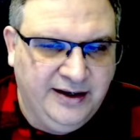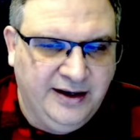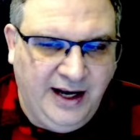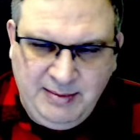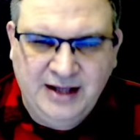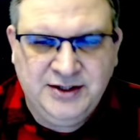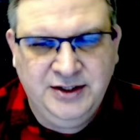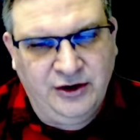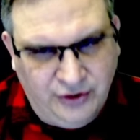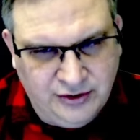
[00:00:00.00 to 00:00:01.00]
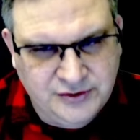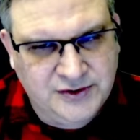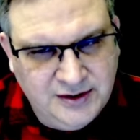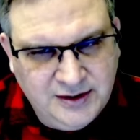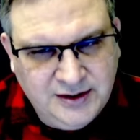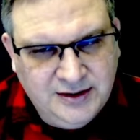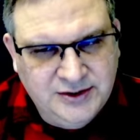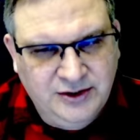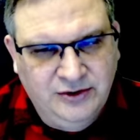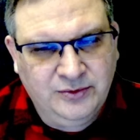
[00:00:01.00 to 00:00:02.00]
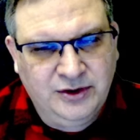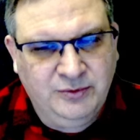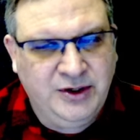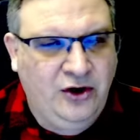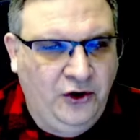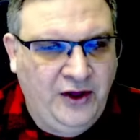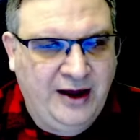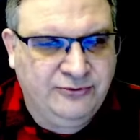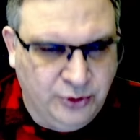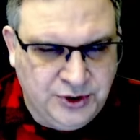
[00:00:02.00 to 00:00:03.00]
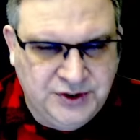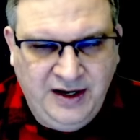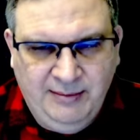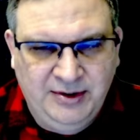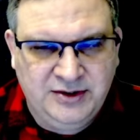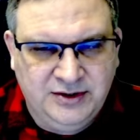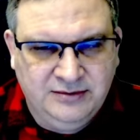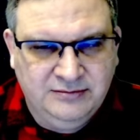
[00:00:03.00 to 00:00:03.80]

I imagine it hurts. So could we call that force damage?